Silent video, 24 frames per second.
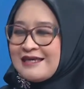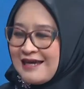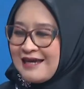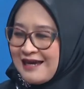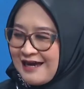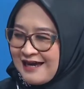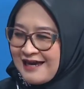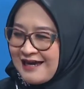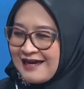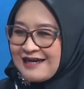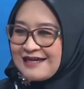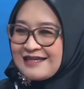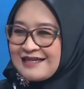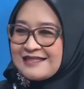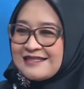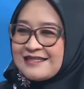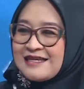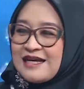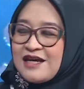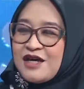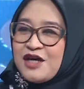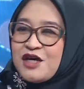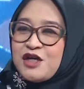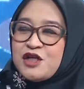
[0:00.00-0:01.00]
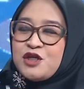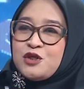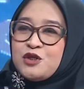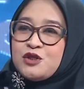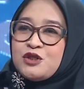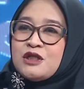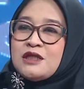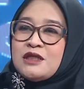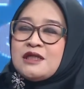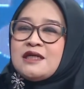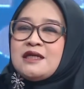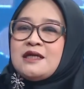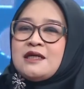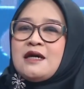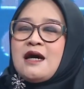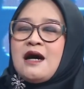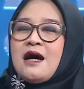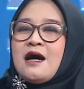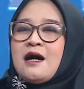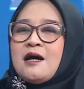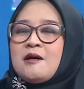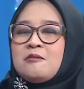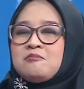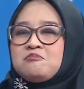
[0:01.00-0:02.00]
Yes. Usually,
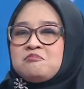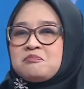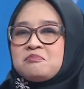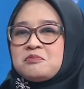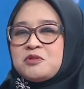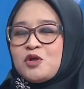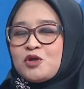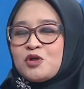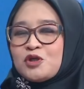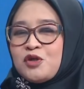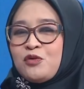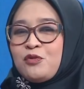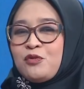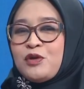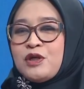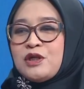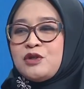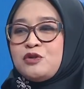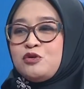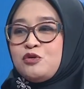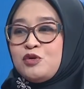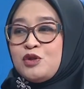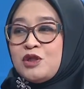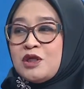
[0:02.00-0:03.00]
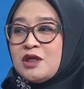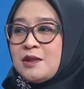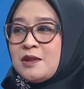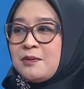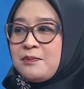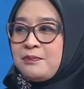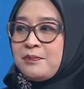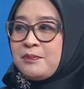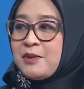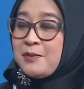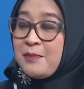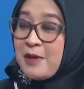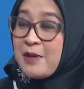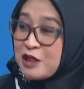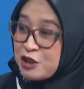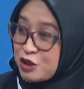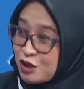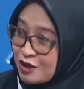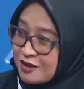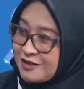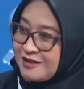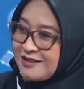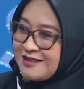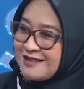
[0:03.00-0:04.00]
doctor will do the
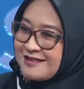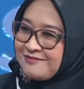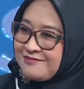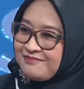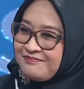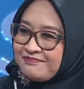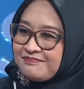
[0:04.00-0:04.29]
palpations.